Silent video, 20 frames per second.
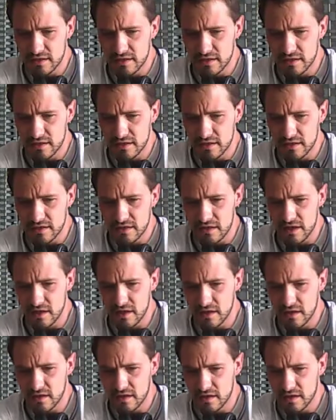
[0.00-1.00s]

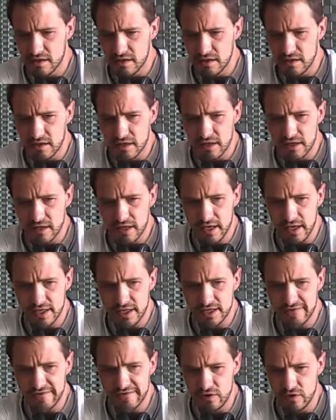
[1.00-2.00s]
as
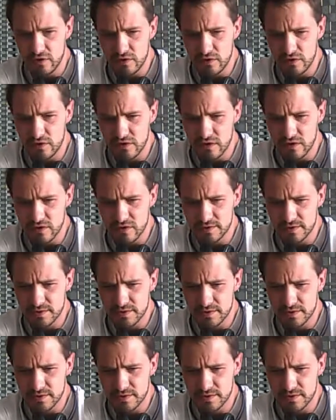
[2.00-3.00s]
the feud grows
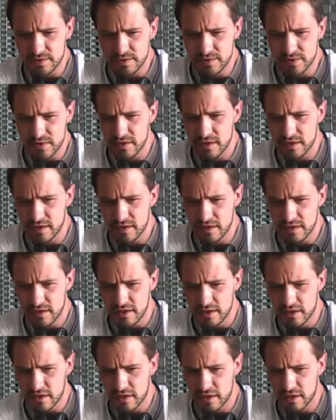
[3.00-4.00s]
between them,
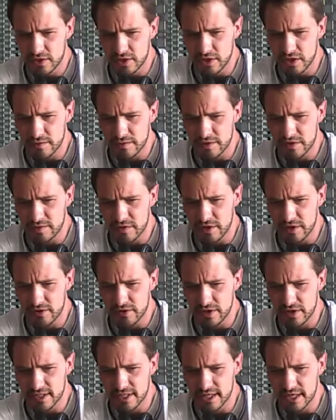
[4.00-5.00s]
Donald Trump is being
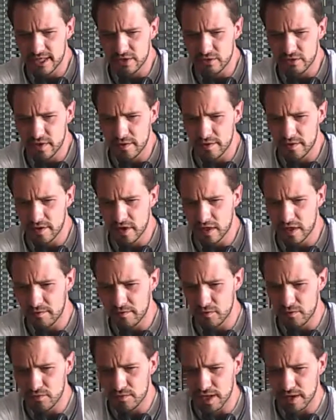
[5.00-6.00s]
criticized
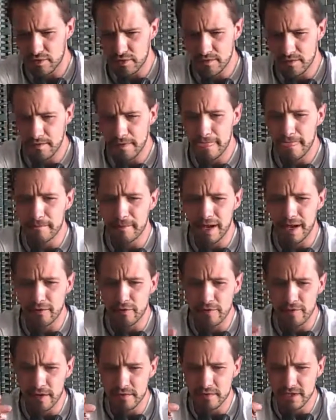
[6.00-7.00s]
by
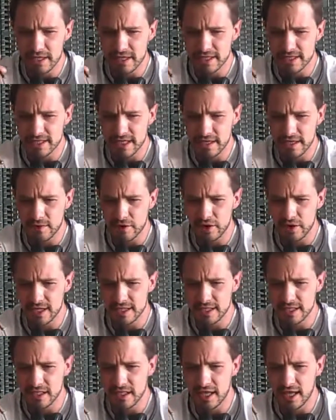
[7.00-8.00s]
Republicans and
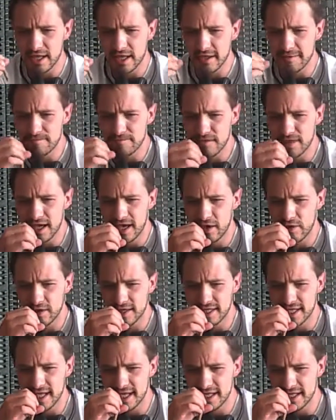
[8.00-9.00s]
Democrats alike. How
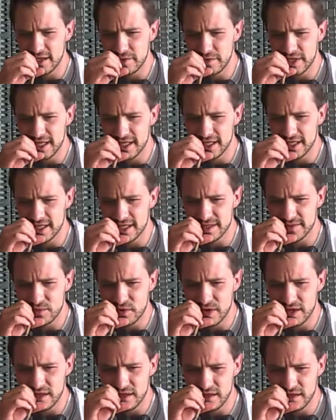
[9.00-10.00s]
exactly do we get to this
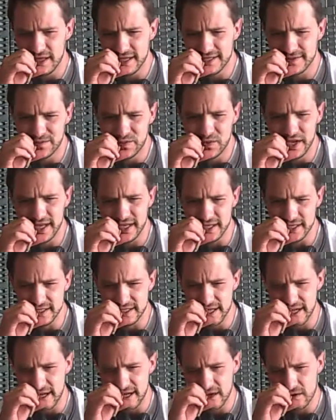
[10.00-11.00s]
point? Let's break it
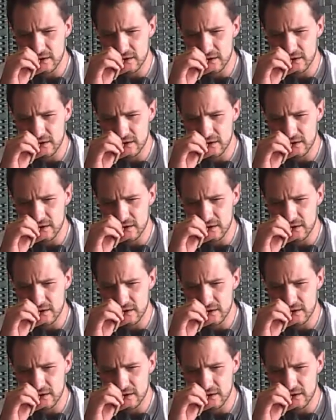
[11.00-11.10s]
down.